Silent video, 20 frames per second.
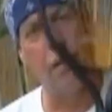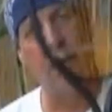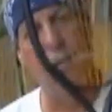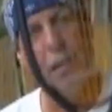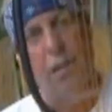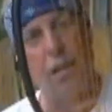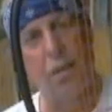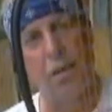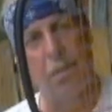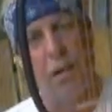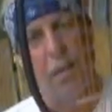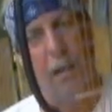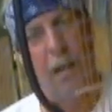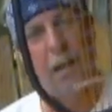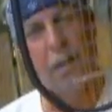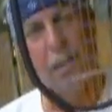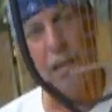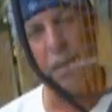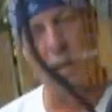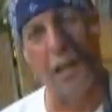the
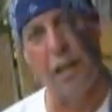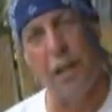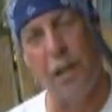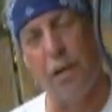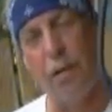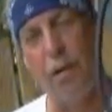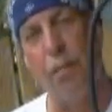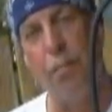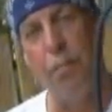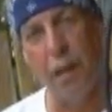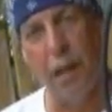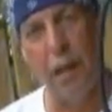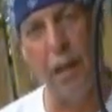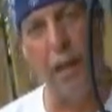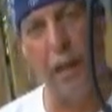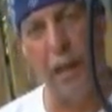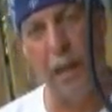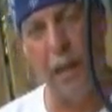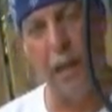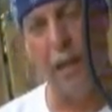strings, and your
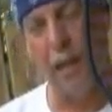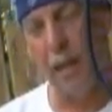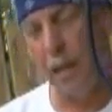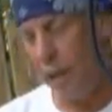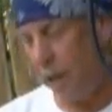ability to hit